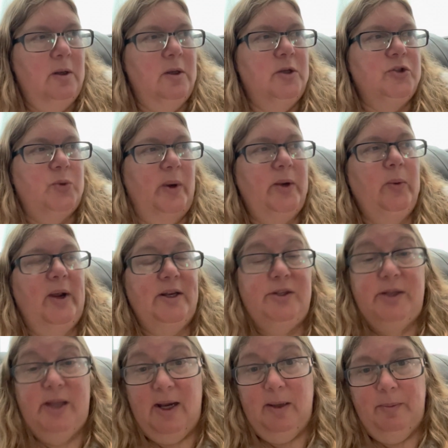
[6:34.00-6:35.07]
So anyway,
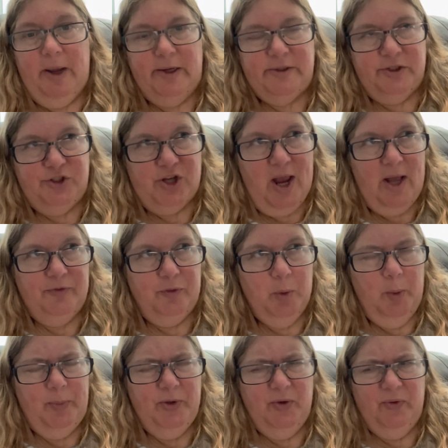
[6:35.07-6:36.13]
getting back to Chad from
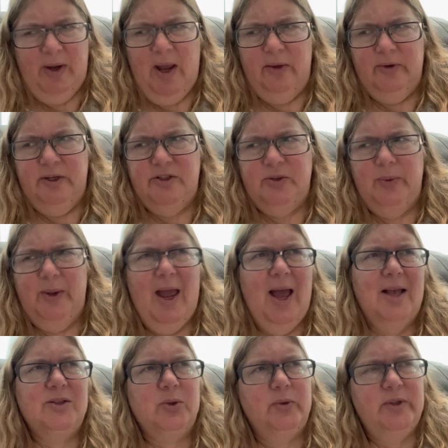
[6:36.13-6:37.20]
Open Your Reality. So he
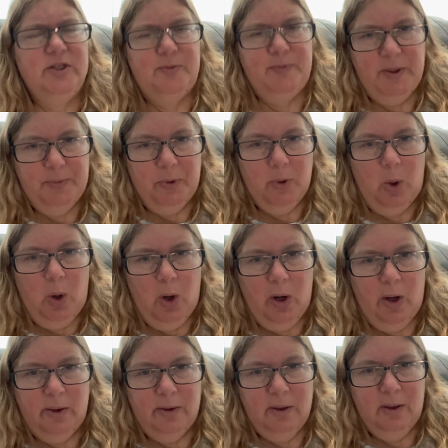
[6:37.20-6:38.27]
has all these people
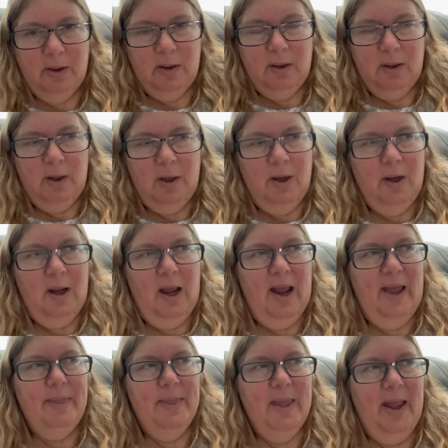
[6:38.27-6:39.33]
on,
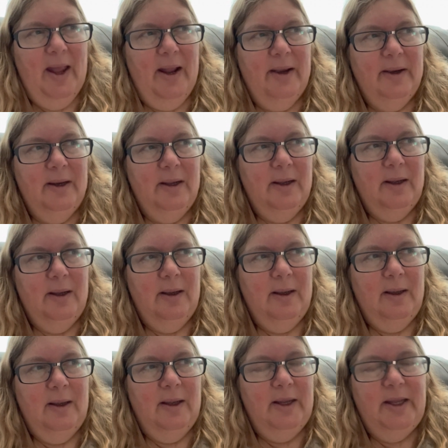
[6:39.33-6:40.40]
and then
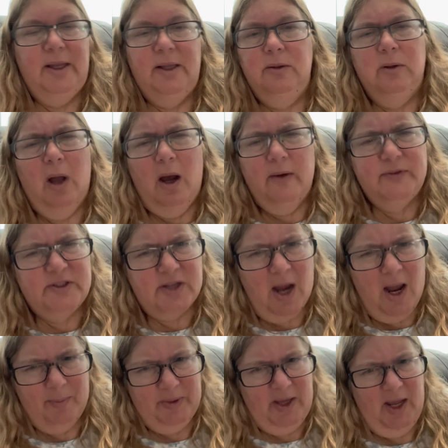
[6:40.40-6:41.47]
he loves
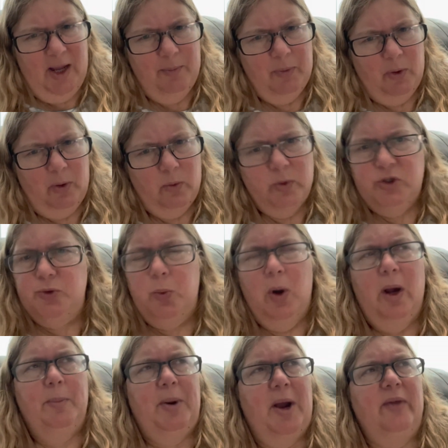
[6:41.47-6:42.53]
Tom Campbell, which,
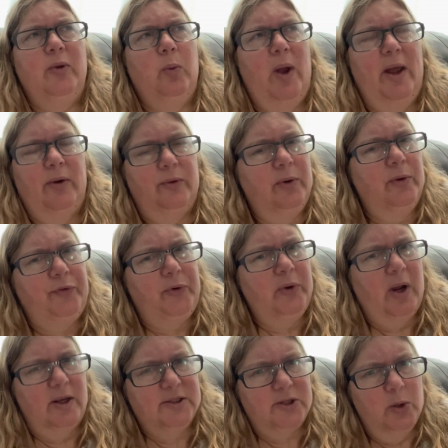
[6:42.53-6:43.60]
by the way, I don't know if you
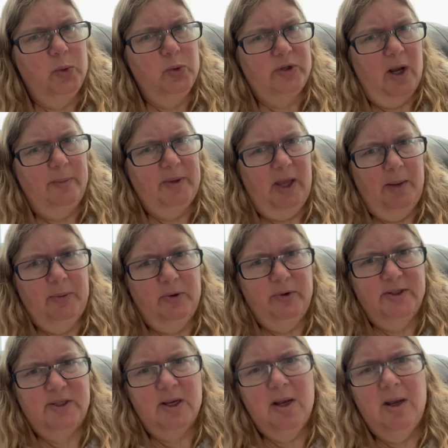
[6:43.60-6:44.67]
guys know who Tom Campbell
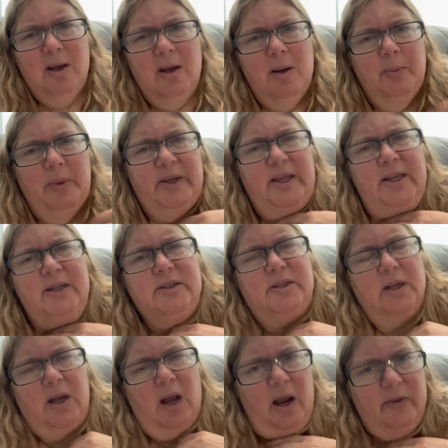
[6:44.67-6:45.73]
is, but he's the
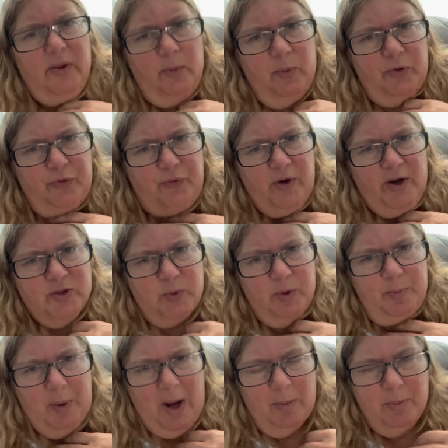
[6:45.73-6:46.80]
guy that was friends
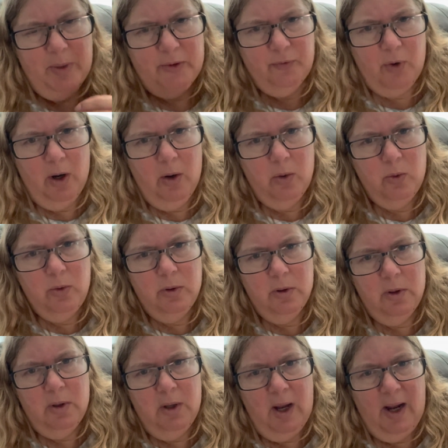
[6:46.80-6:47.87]
with Bob Monroe.
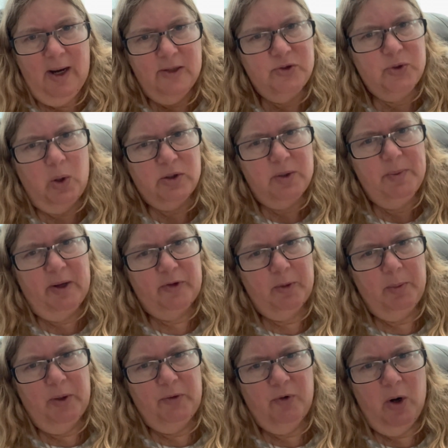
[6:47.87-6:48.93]
And I talked about the
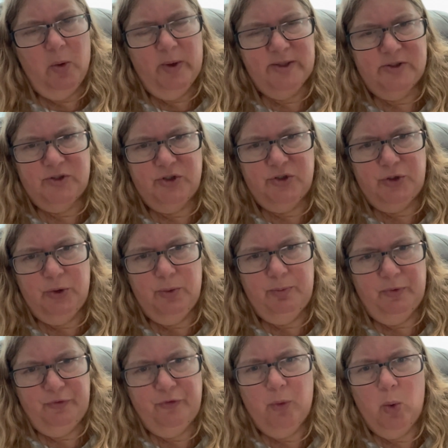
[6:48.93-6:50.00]
Monroe Institute
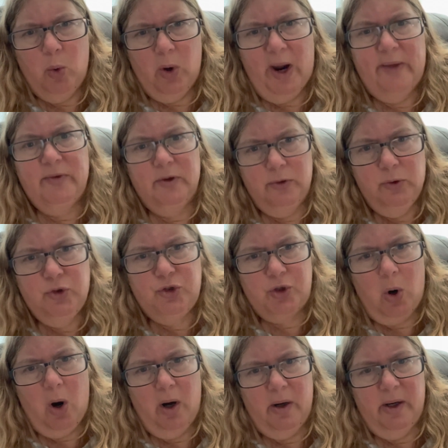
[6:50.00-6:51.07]
before and the Lush
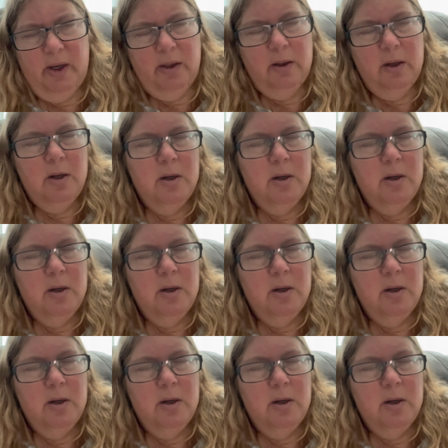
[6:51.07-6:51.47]
Garden.